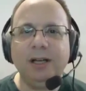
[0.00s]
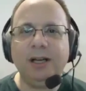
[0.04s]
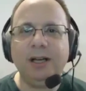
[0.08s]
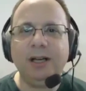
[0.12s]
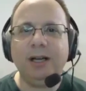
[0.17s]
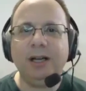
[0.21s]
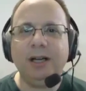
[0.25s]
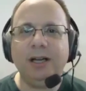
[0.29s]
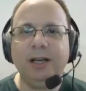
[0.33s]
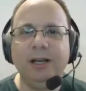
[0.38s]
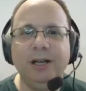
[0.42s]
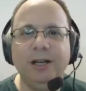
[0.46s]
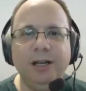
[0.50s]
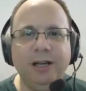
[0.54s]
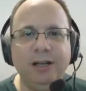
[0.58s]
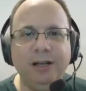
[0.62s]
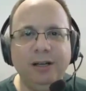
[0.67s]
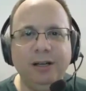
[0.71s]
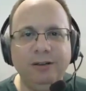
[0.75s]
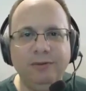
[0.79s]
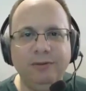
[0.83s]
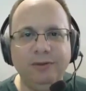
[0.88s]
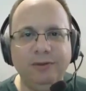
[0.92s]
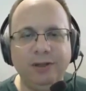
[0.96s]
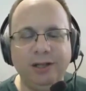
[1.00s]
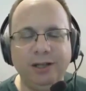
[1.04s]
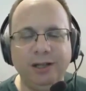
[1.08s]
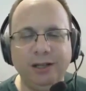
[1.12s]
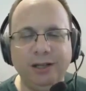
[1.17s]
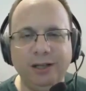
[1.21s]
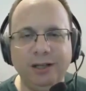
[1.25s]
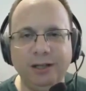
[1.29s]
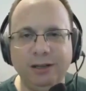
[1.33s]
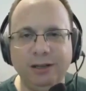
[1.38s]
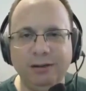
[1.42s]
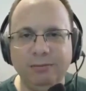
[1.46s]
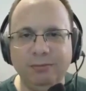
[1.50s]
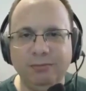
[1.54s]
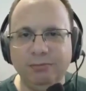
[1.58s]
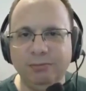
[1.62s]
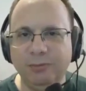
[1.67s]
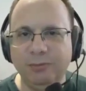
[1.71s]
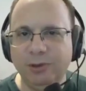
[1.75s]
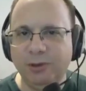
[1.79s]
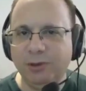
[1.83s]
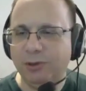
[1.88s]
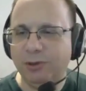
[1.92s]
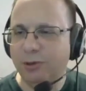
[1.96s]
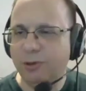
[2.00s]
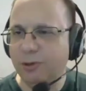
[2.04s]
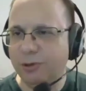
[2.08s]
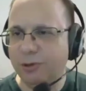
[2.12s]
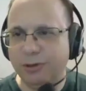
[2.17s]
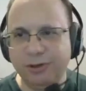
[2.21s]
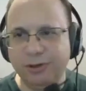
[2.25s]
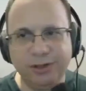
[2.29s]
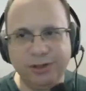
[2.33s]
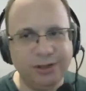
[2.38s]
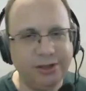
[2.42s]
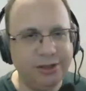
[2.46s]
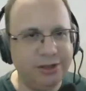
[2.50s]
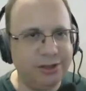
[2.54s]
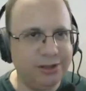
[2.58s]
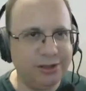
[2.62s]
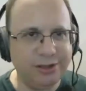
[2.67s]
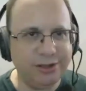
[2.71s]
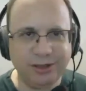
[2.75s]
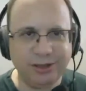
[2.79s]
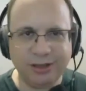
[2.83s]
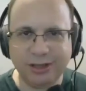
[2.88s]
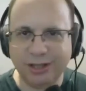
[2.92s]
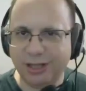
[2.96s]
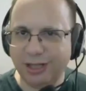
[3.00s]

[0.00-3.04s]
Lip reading: I have courses